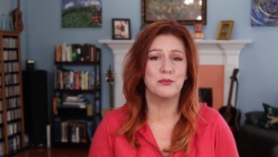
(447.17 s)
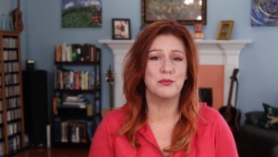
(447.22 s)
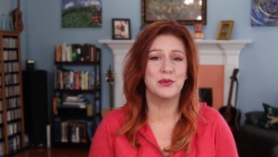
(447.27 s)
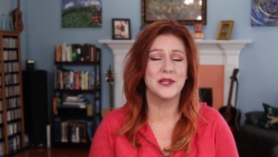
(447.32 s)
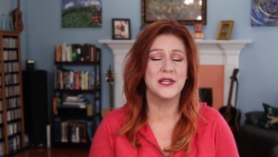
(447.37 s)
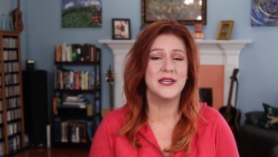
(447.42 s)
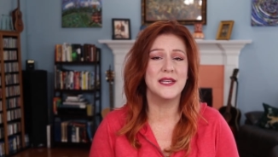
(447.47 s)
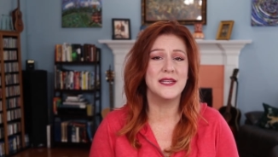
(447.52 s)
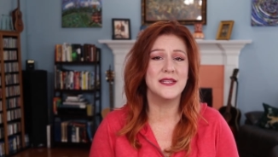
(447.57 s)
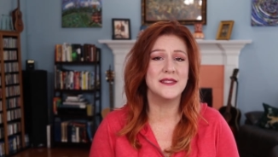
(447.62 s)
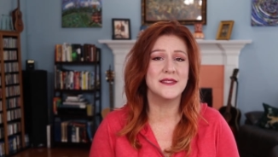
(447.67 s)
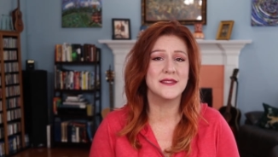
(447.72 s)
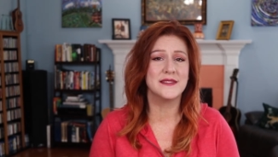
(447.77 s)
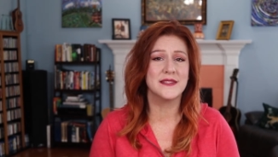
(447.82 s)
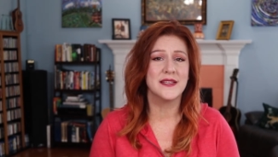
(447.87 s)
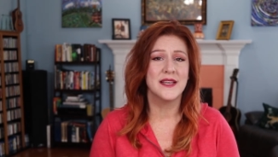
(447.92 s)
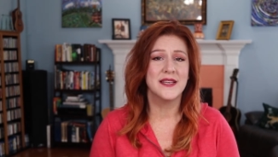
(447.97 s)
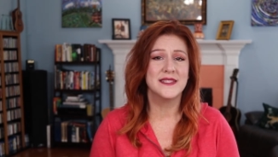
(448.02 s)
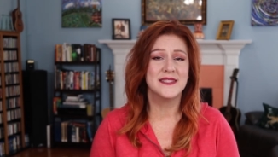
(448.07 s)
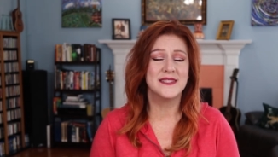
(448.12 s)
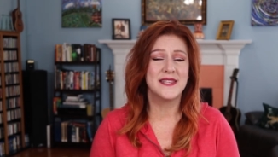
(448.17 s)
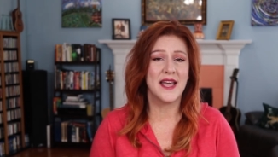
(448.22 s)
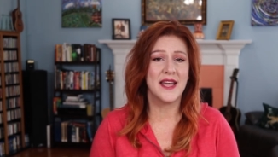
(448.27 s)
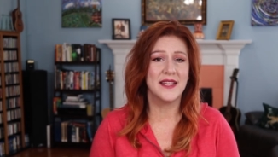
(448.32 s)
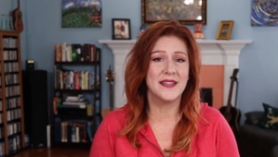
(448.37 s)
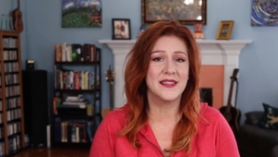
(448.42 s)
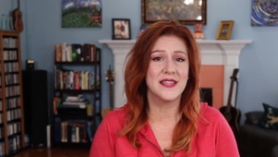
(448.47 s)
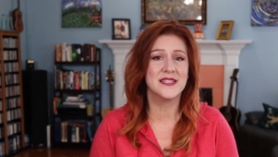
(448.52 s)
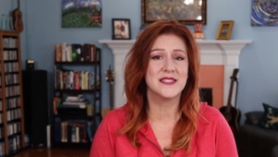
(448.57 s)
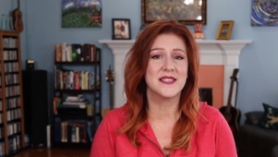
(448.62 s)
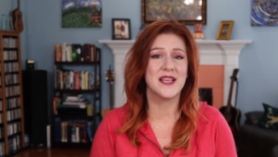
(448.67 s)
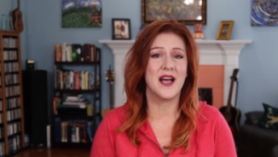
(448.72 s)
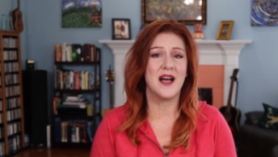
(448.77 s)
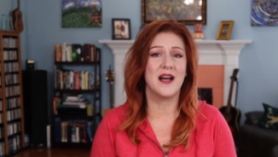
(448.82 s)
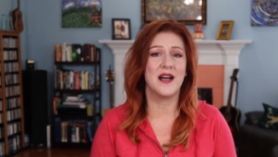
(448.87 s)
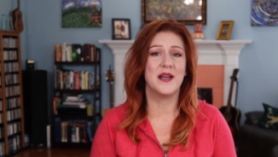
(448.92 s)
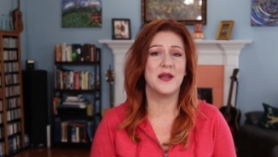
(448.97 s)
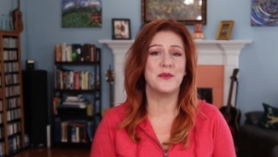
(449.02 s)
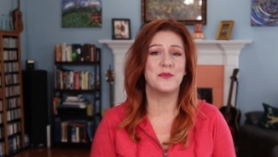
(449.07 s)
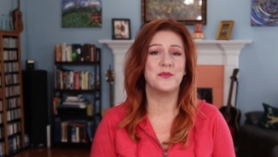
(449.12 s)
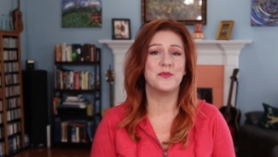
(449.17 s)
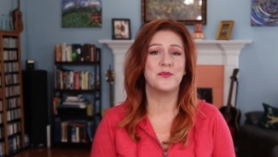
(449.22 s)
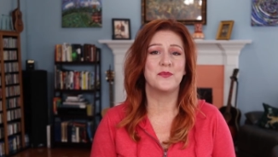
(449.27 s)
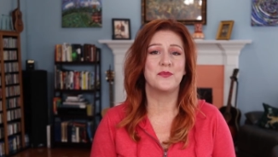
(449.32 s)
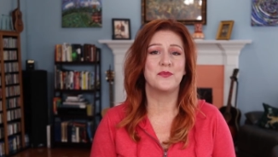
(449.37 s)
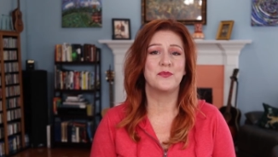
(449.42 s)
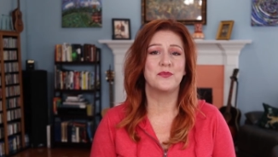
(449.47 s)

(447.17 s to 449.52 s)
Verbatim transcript: Please take the time